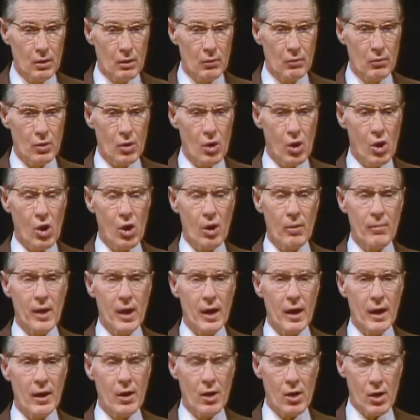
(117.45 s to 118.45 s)
With all
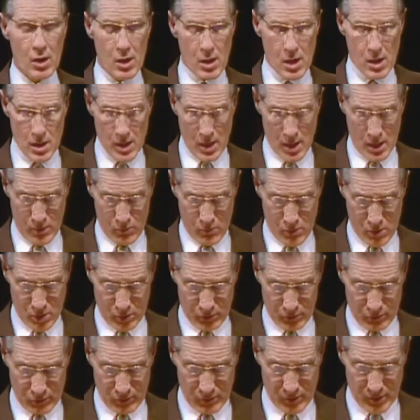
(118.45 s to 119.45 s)
my heart, I
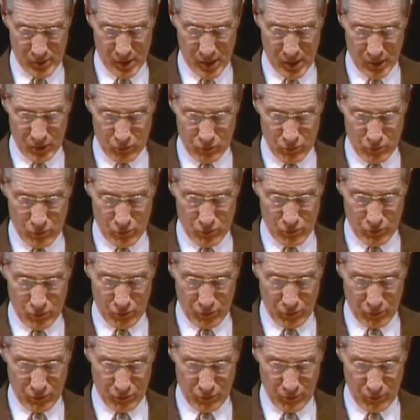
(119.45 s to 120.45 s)
want to thank
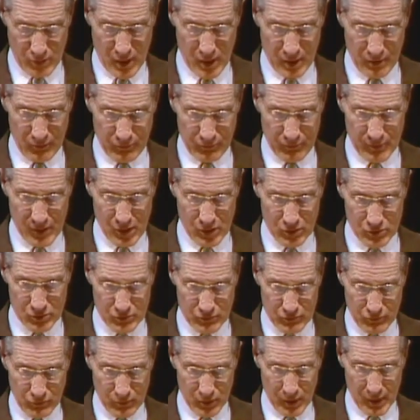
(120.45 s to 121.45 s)
Ruth Wright
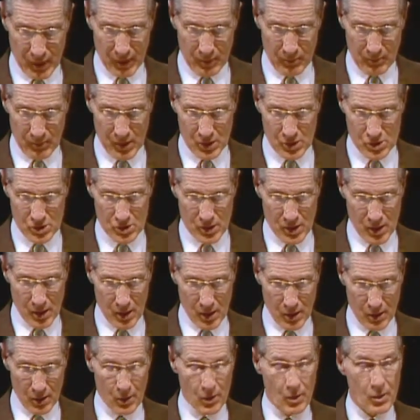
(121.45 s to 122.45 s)
Faust for letting me
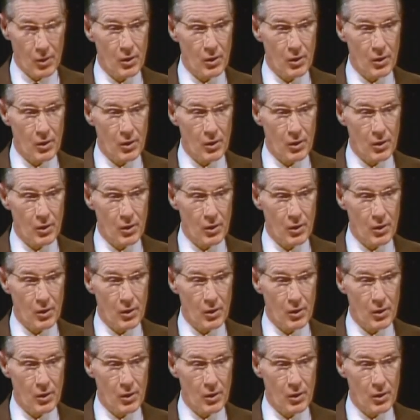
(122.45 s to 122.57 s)
share